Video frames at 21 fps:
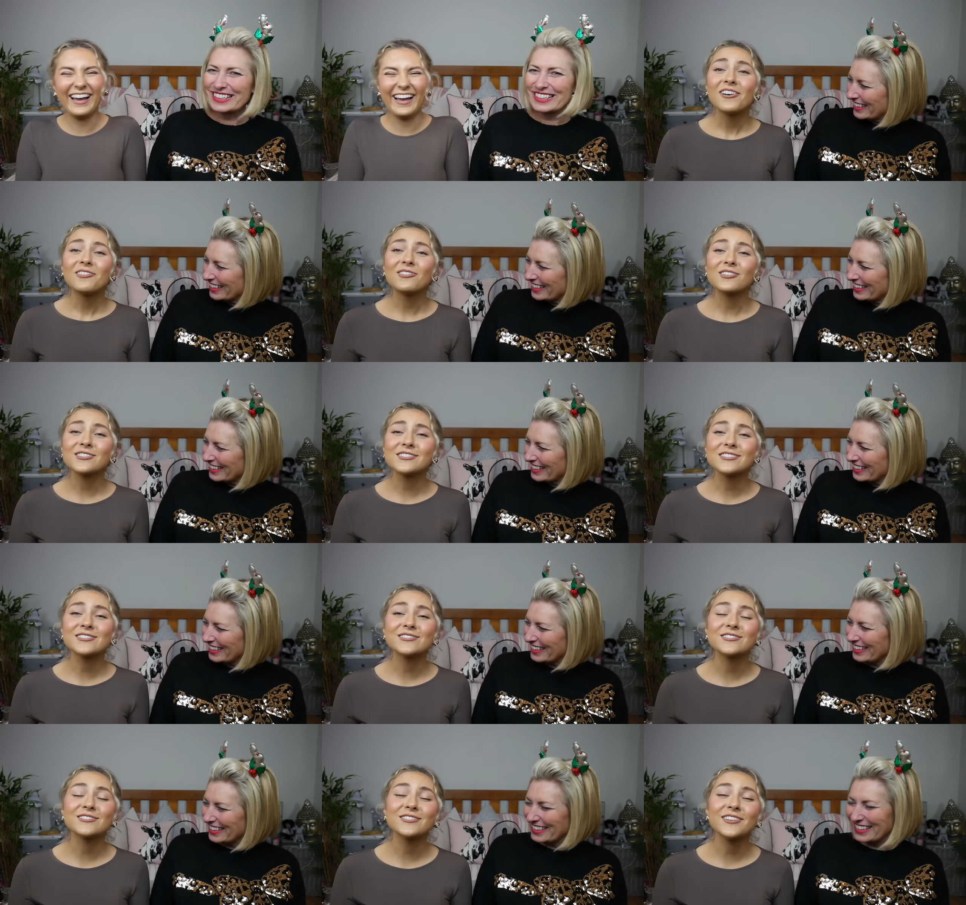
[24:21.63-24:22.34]
Speaker 1: Once
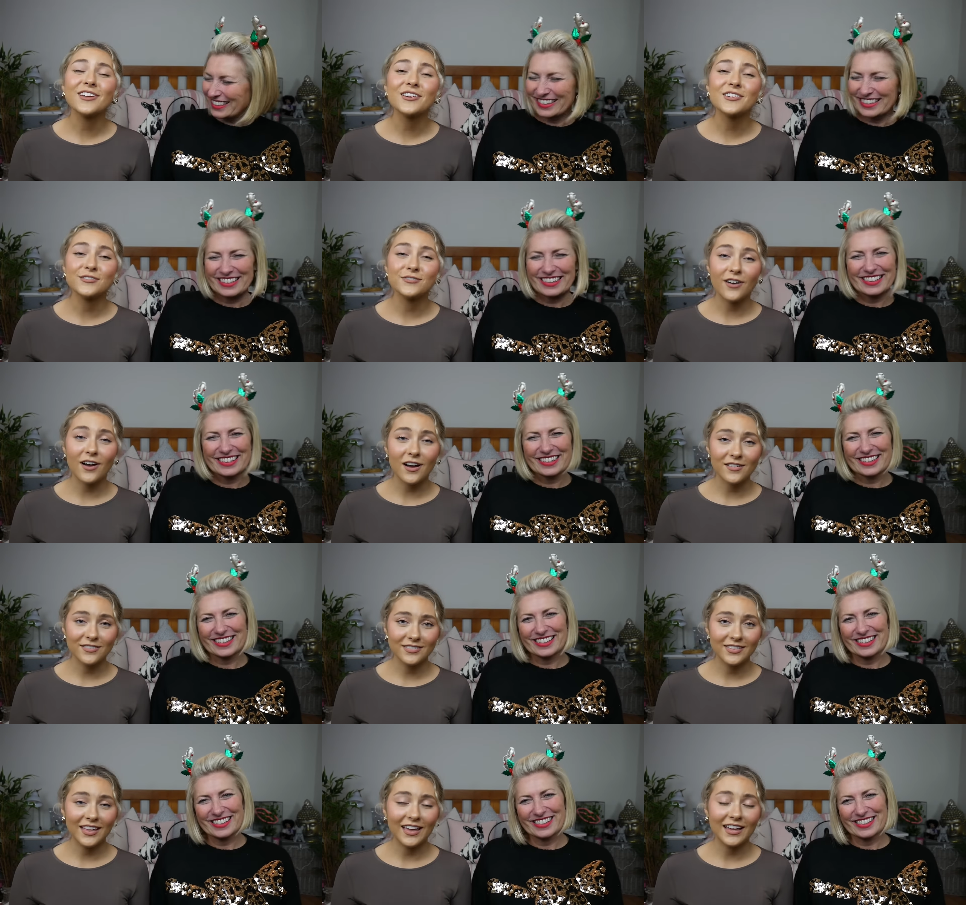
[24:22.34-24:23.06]
you've done those five
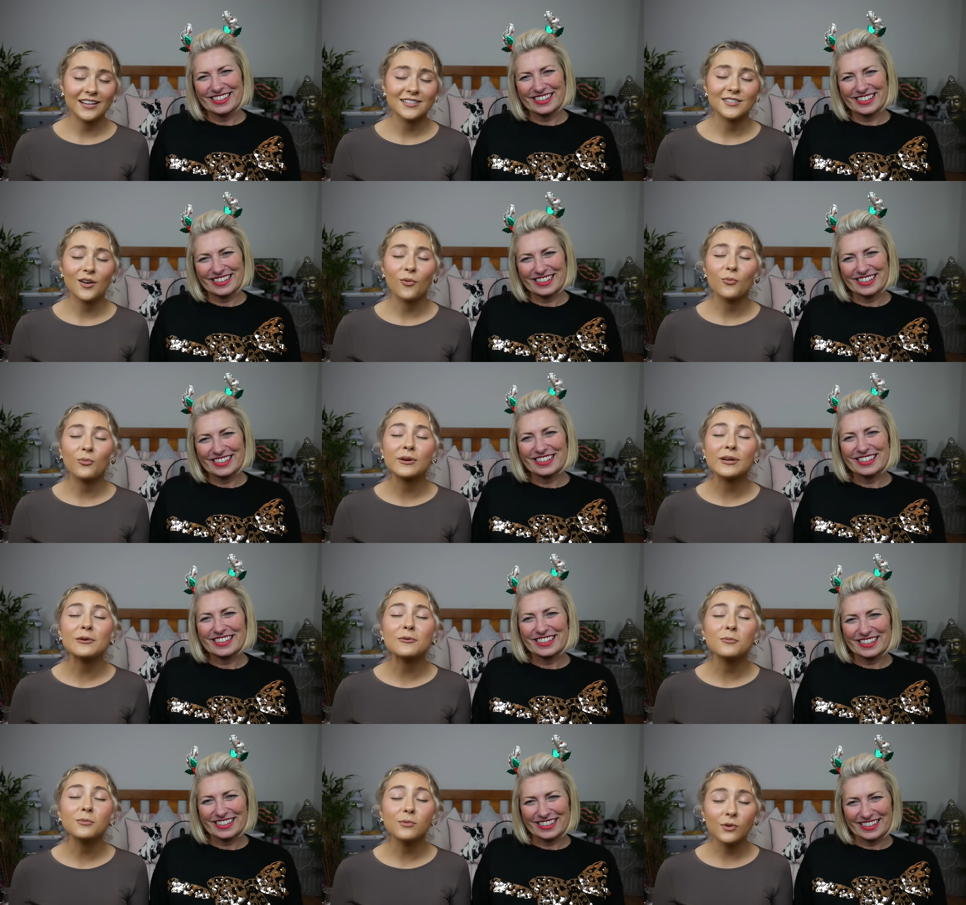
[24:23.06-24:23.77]
things,
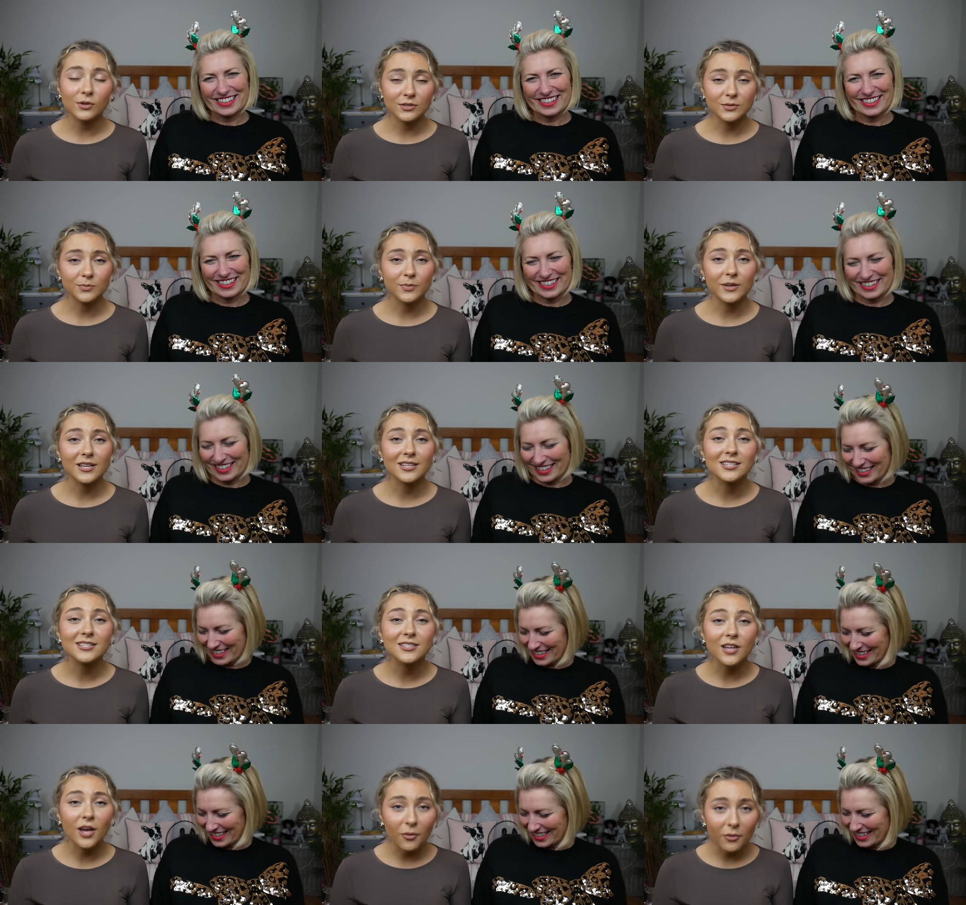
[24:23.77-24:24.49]
we would be
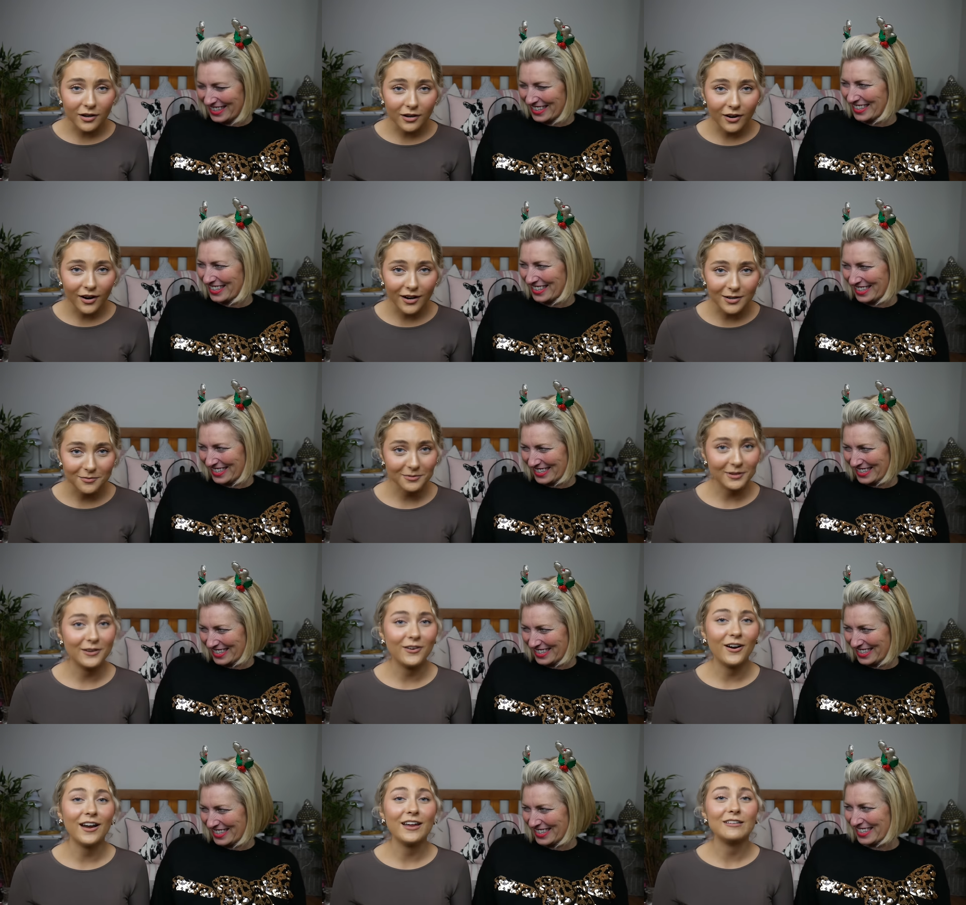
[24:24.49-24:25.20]
so incredibly
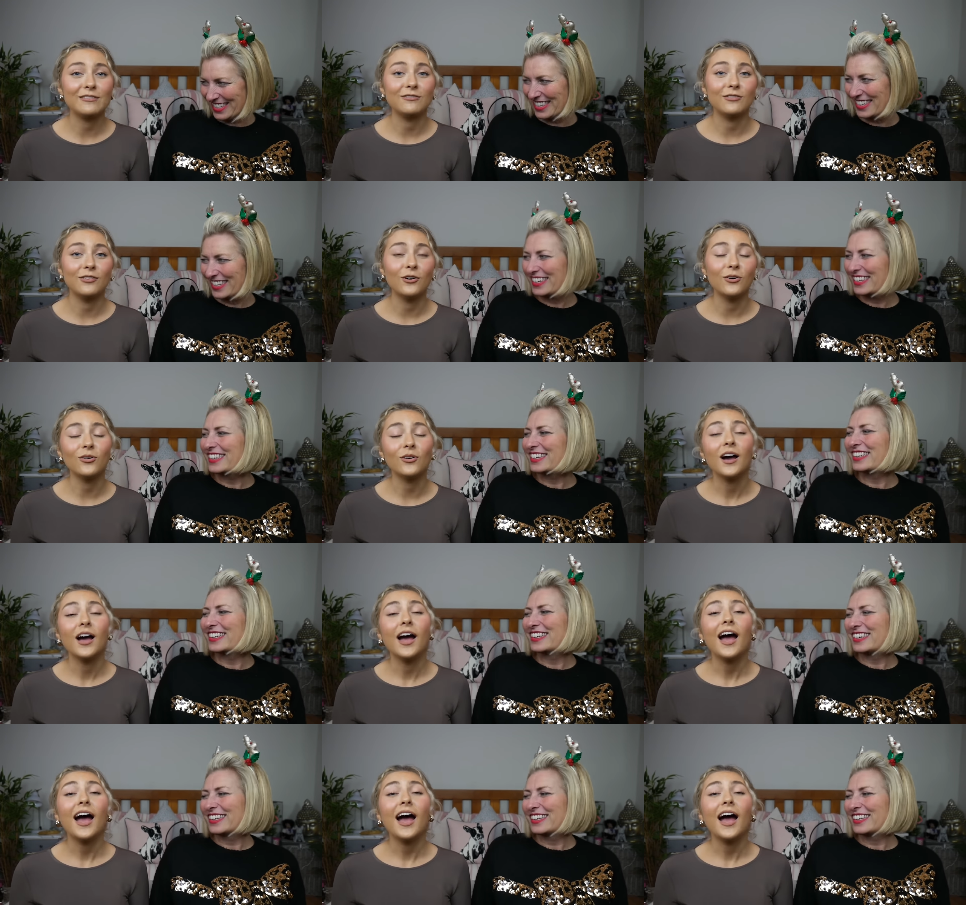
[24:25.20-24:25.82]
grateful,